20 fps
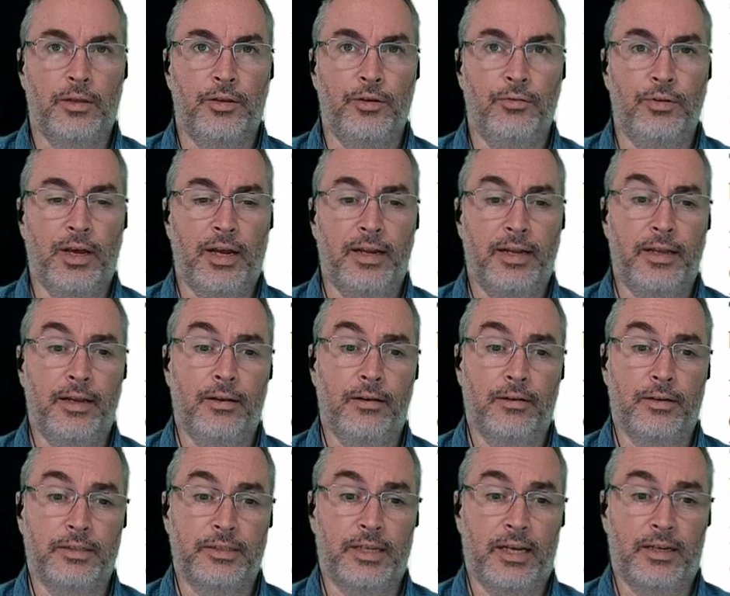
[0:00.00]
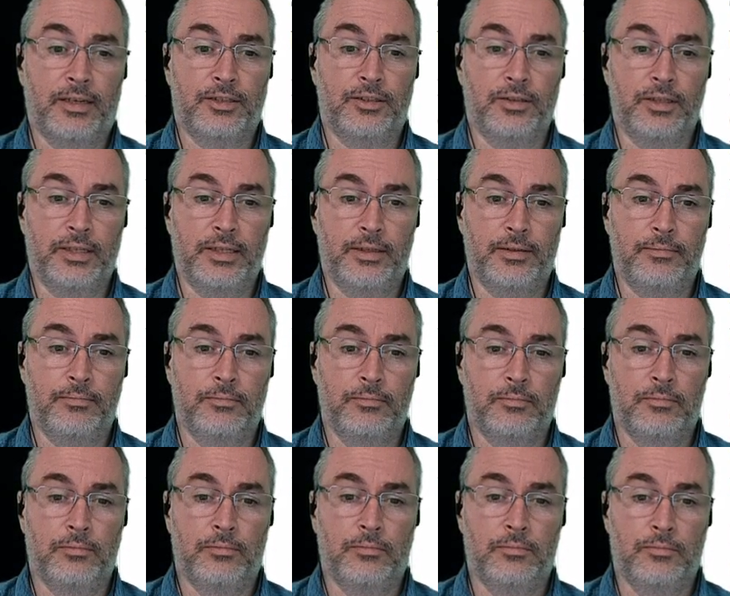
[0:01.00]
Unite Here is actually
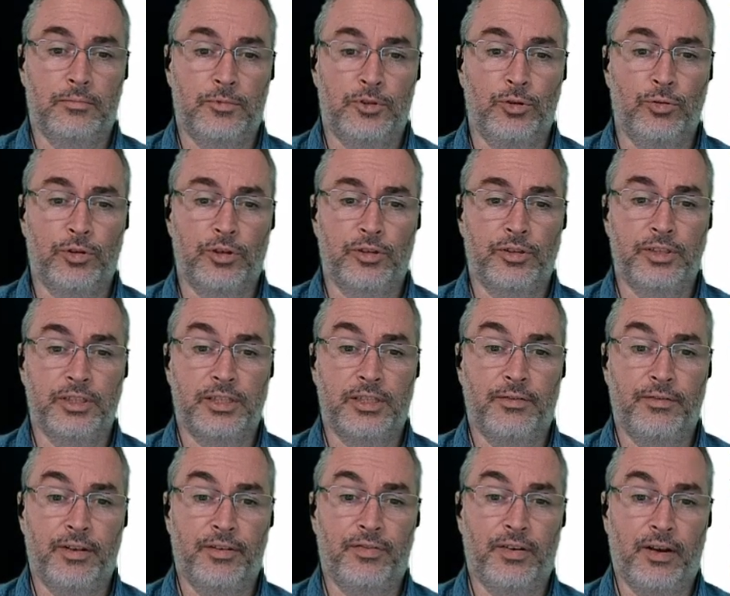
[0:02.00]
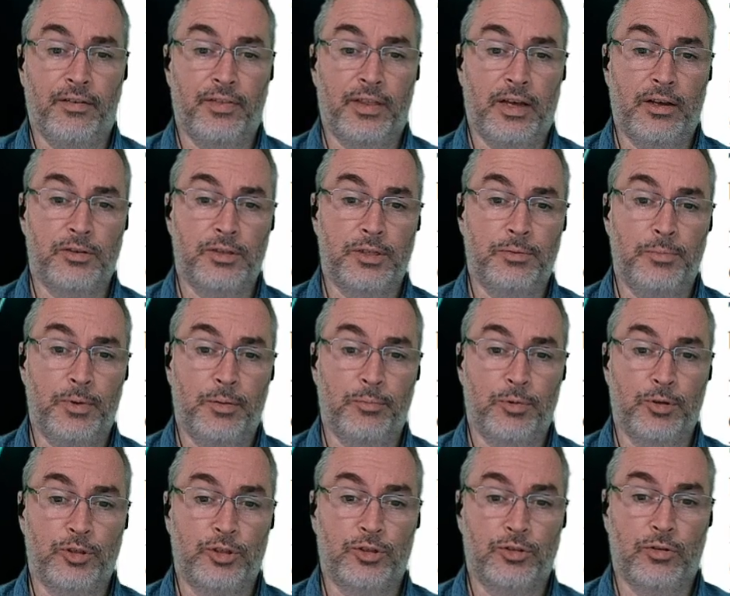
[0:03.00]
275,000
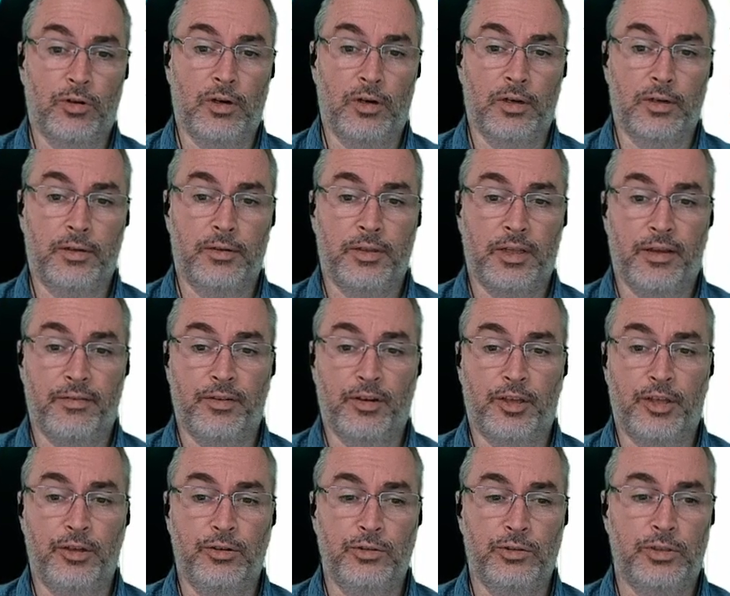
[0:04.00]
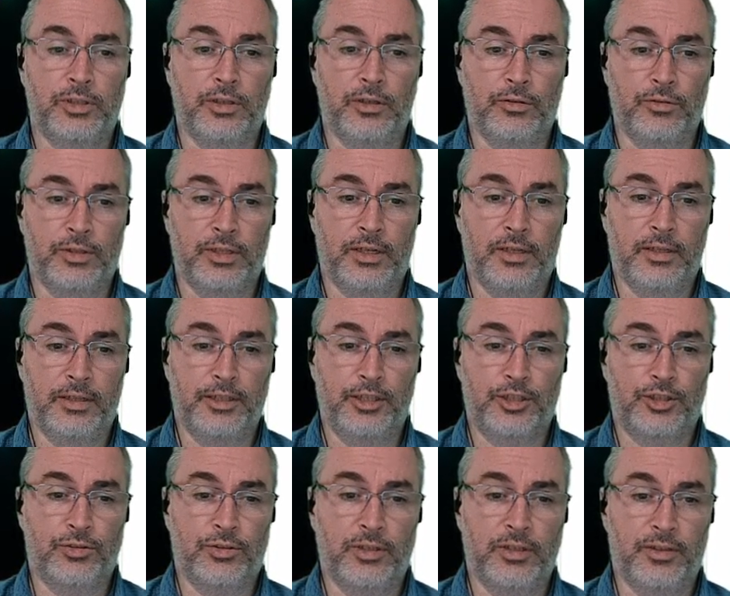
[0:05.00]
members strong. They've accused the hotel
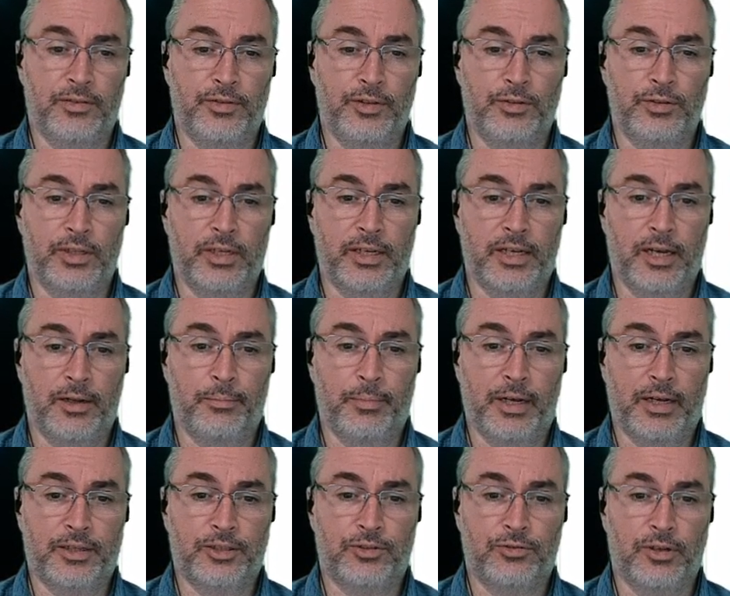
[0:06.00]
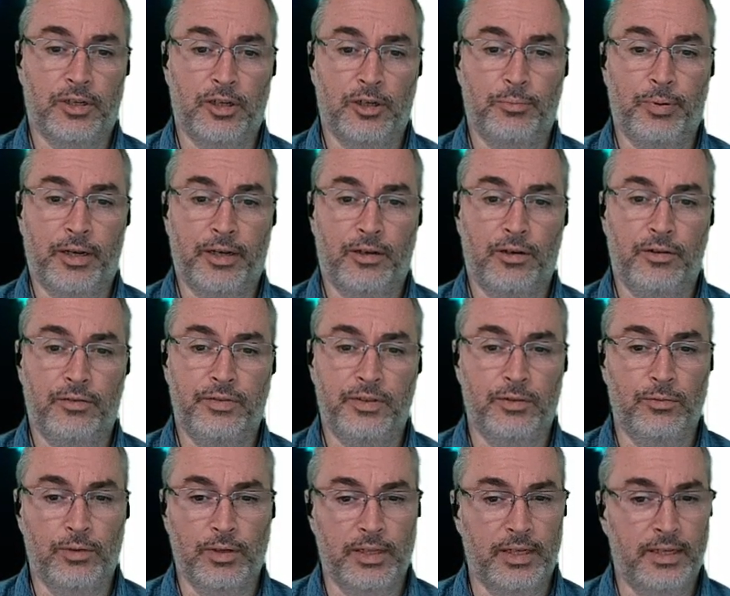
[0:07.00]
industry of using cutbacks triggered by
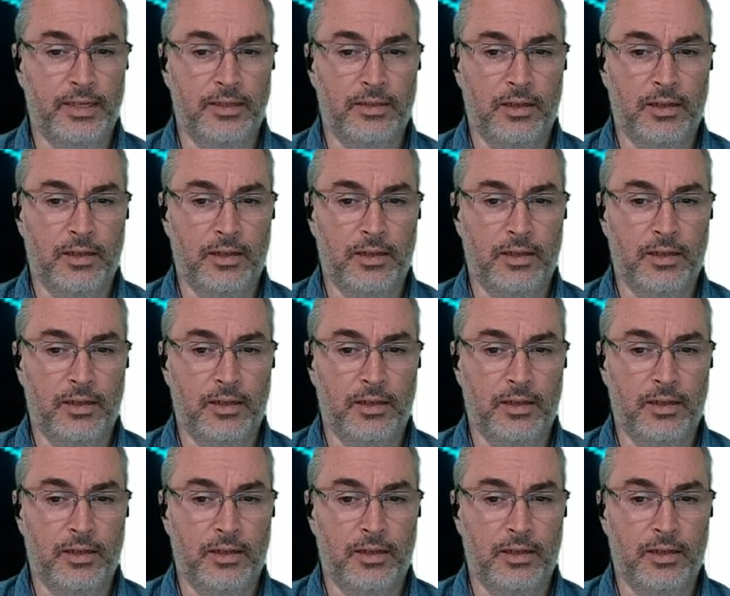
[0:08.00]
COVID-related